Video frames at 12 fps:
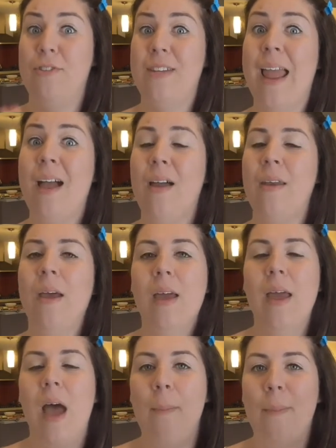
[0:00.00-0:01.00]
down
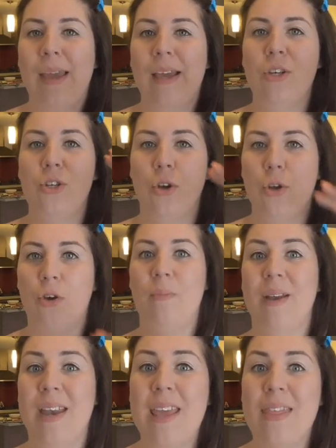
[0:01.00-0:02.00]
and making sure you're
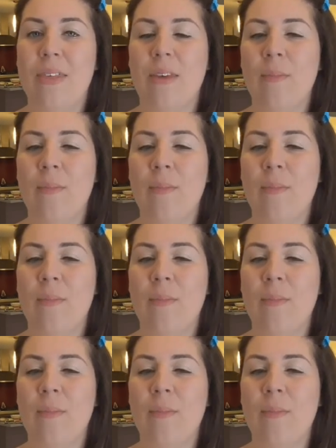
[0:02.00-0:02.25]
beneath